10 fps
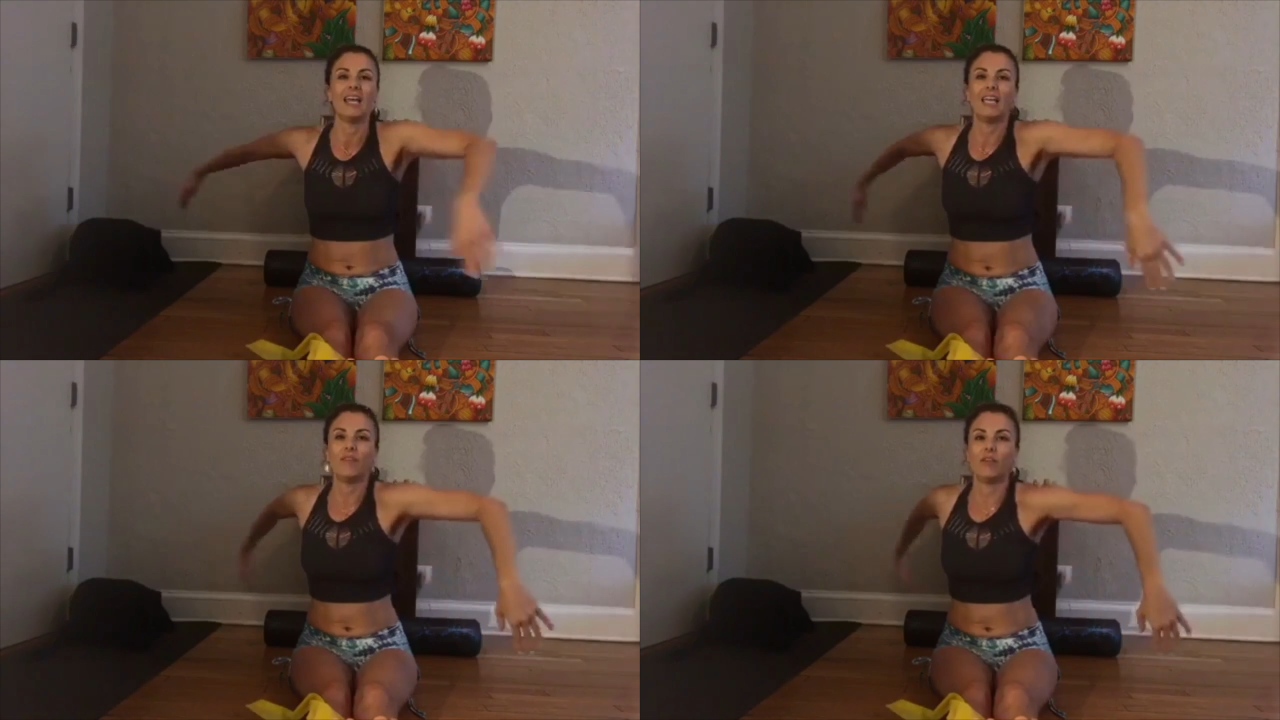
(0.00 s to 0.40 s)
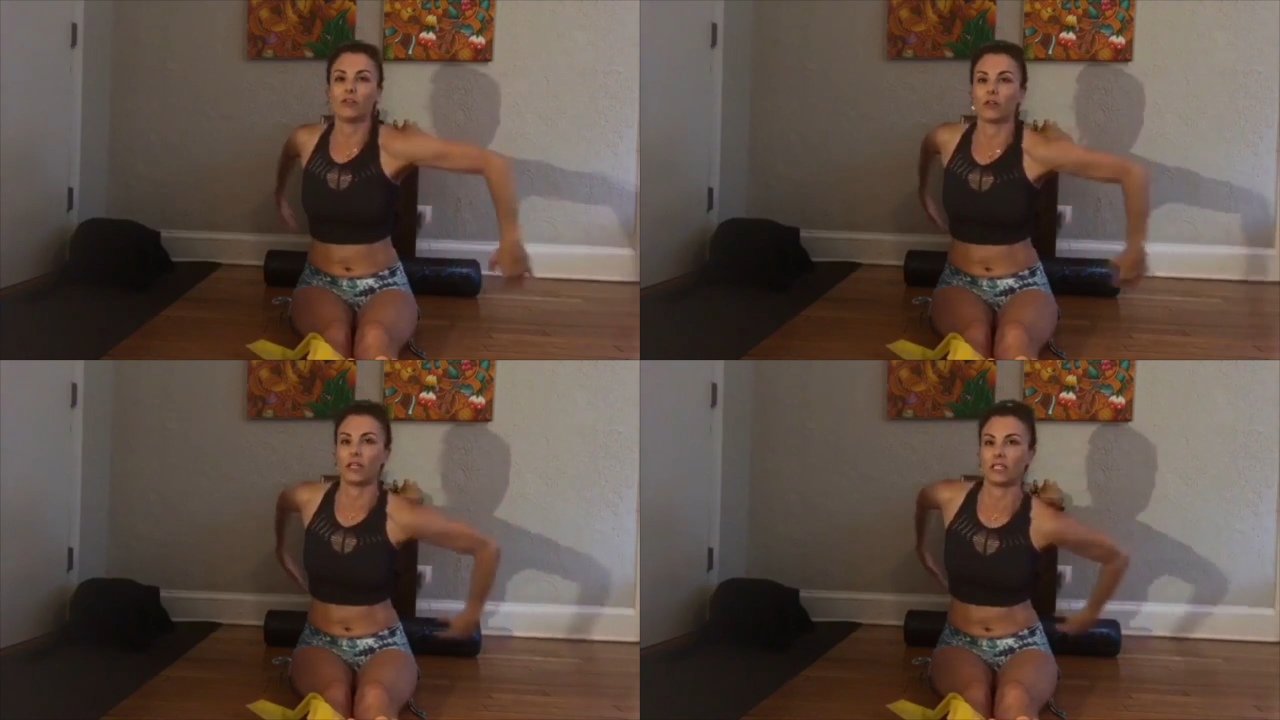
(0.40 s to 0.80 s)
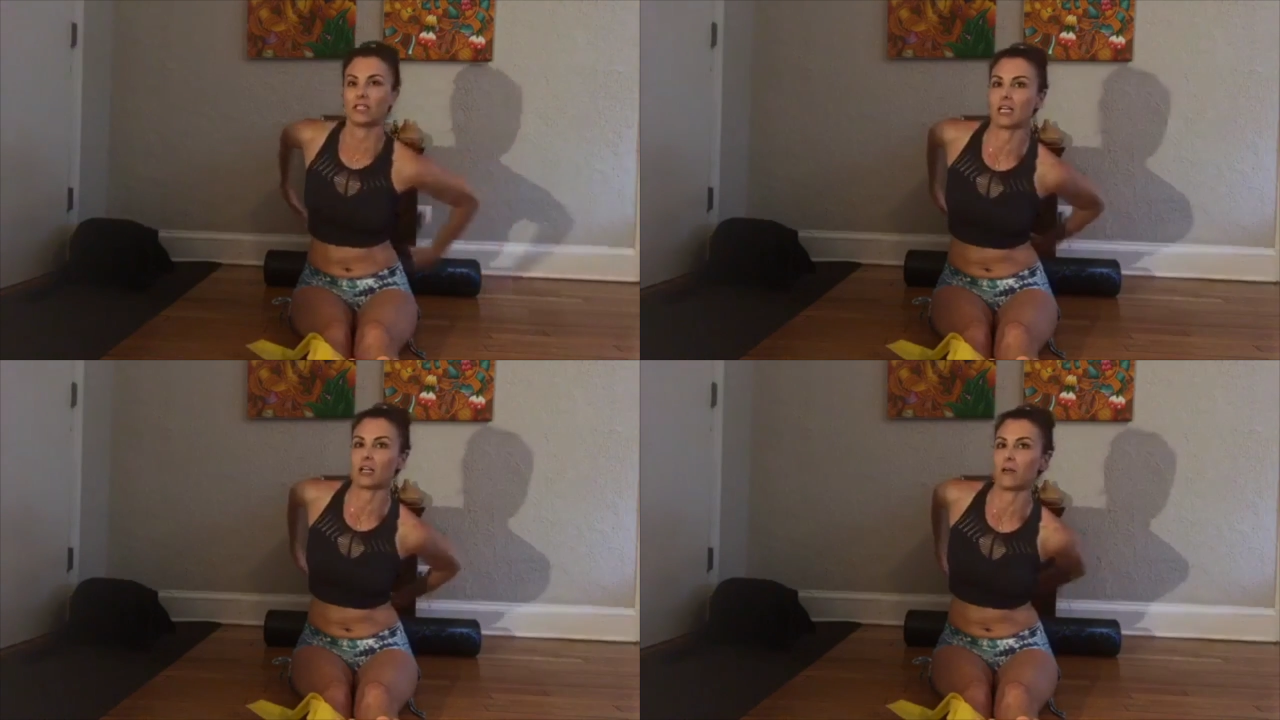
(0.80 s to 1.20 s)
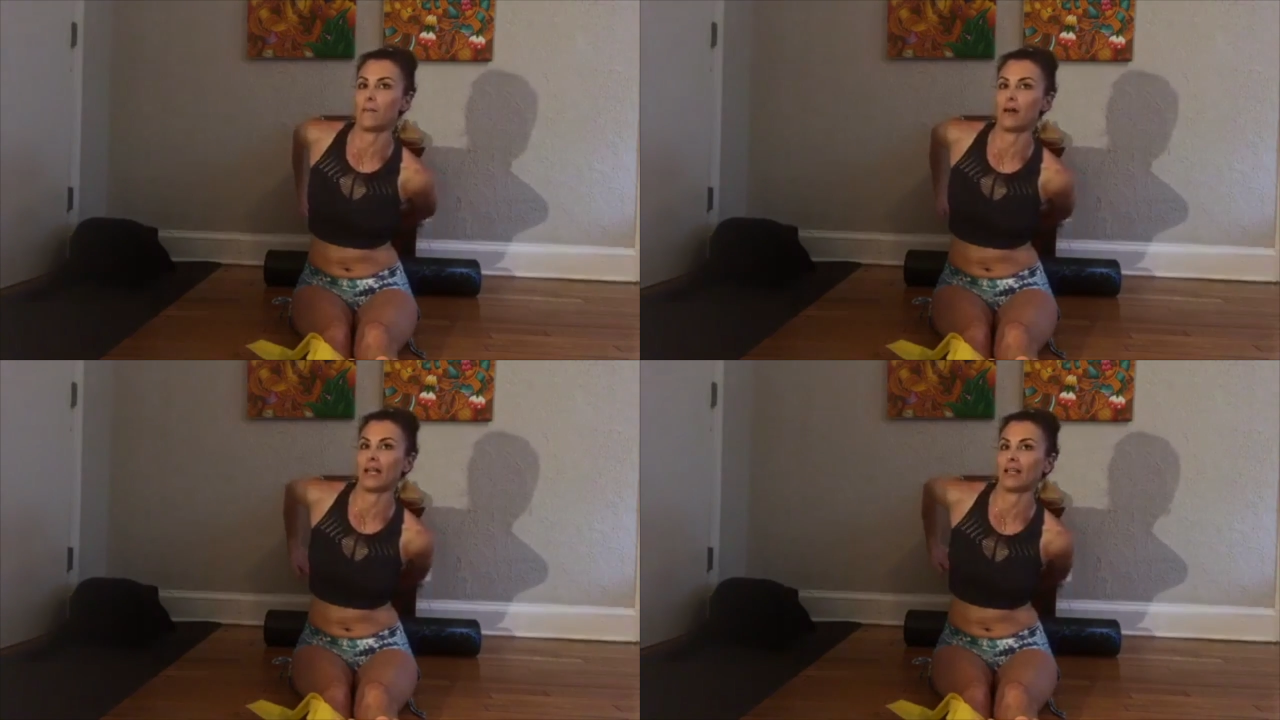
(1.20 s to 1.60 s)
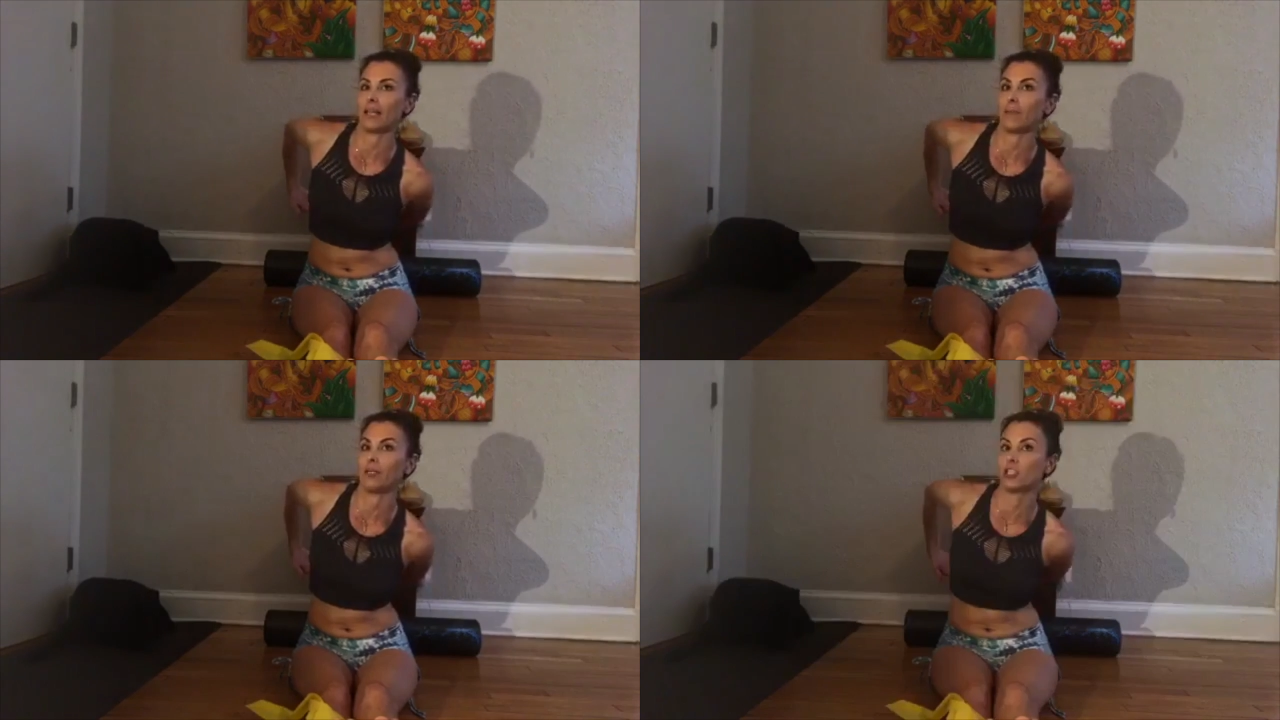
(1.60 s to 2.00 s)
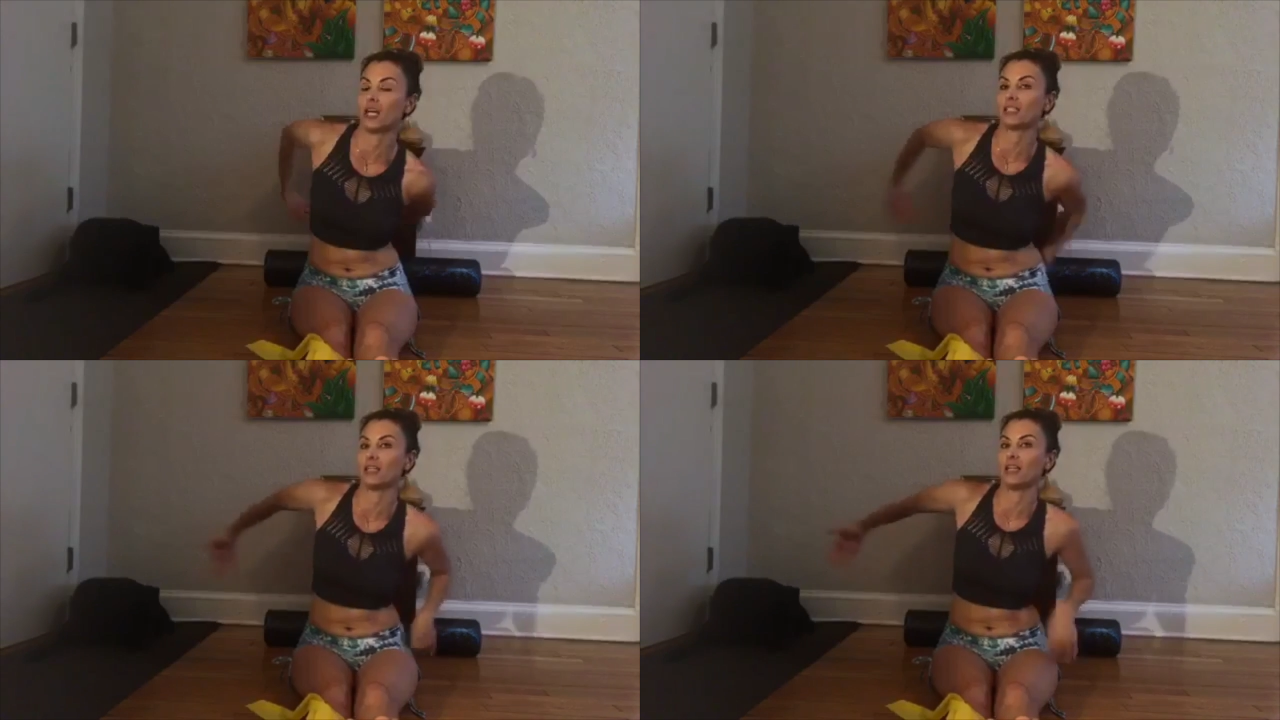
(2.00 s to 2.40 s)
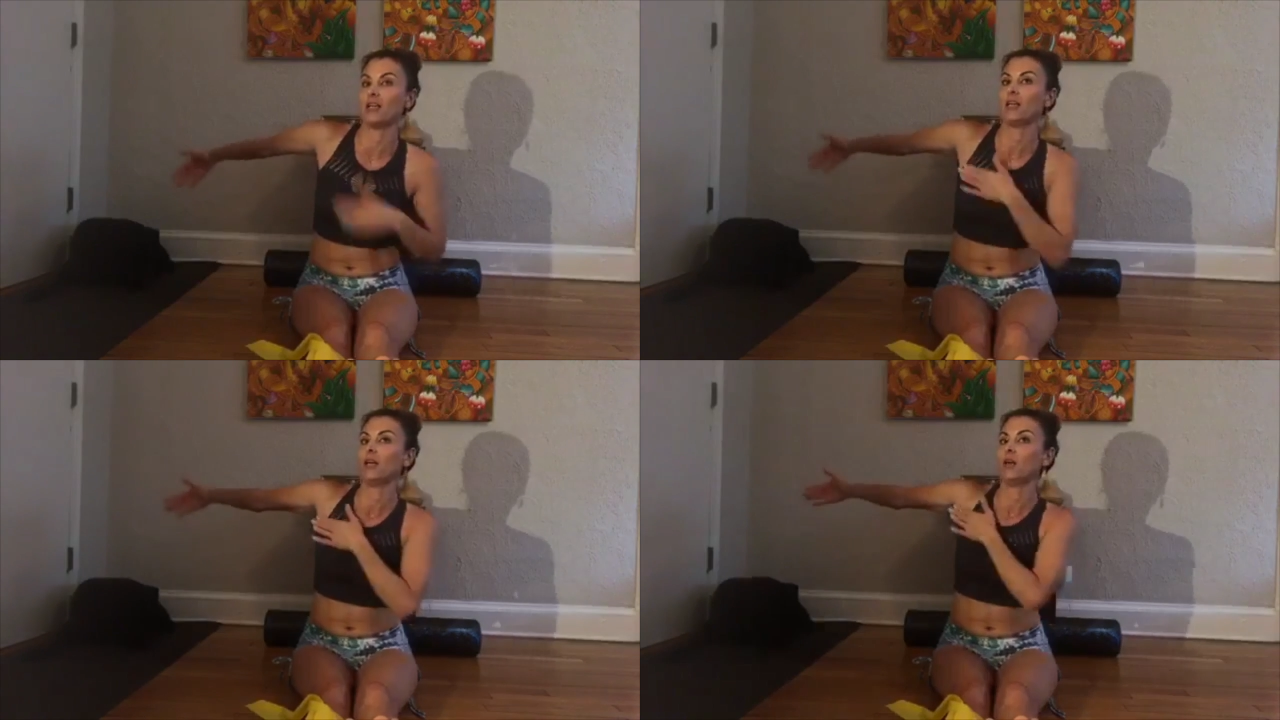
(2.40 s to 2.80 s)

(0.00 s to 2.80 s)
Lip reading: Even if you're like stuck on a bind like Pashasana,